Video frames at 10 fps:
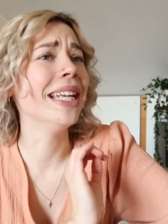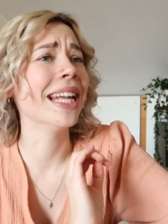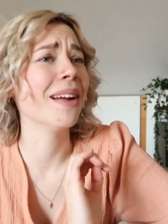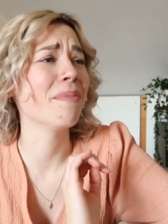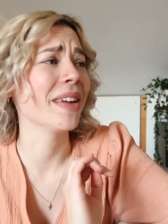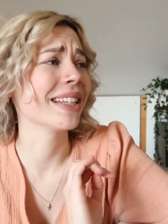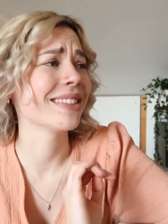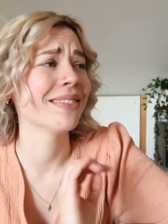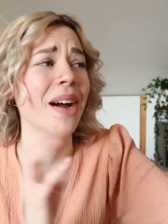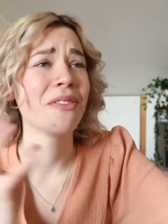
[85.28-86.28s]
one did I pick
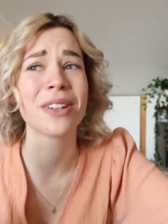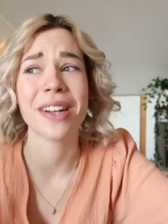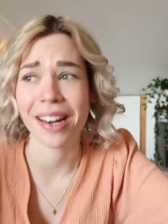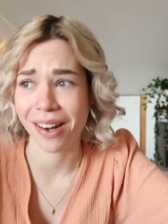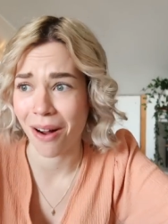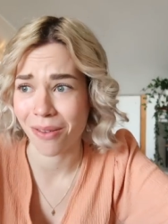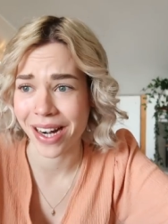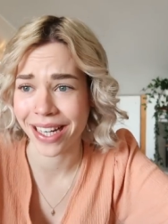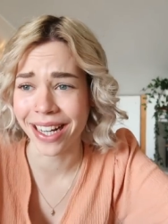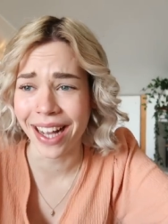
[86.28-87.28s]
too? I forgot it
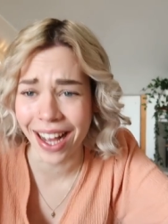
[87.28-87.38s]
already.